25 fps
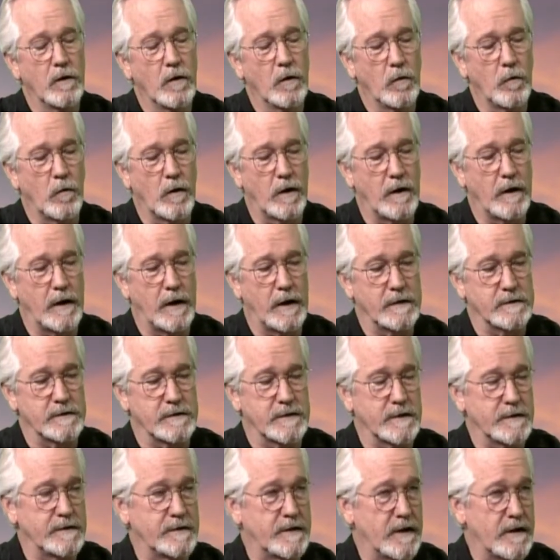whereas
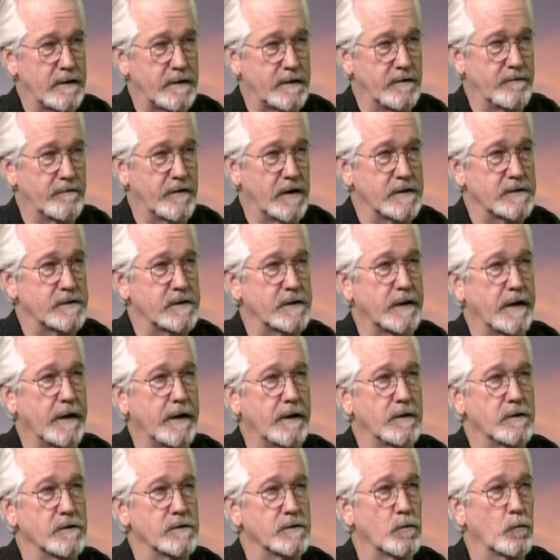the death
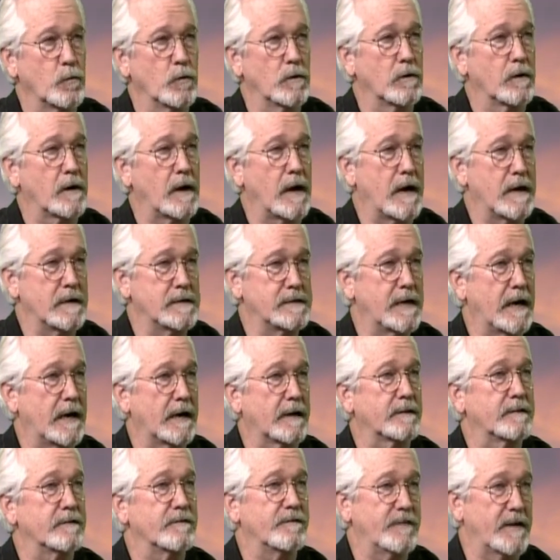investigators will
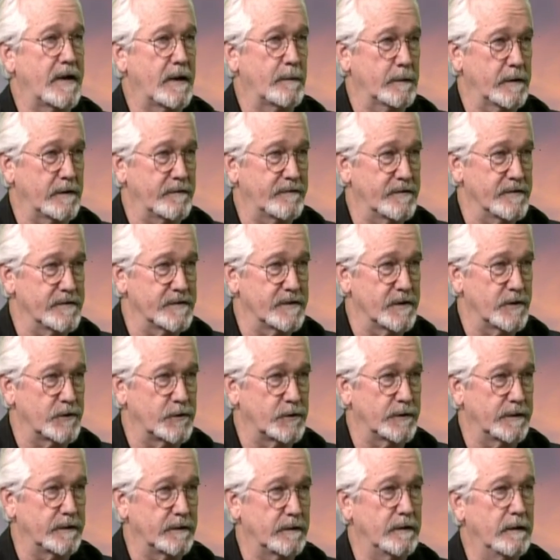contact the family
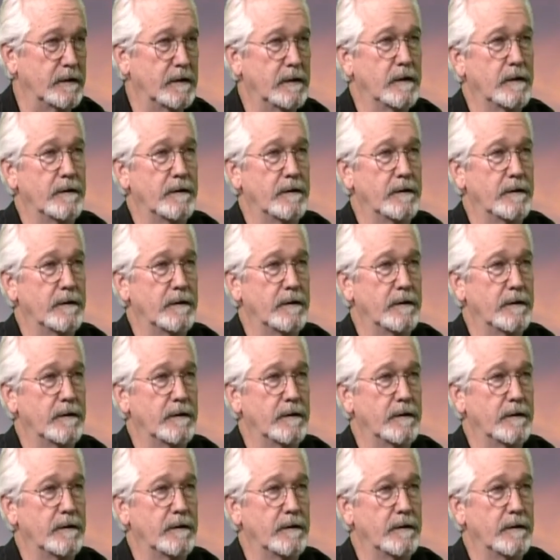physician.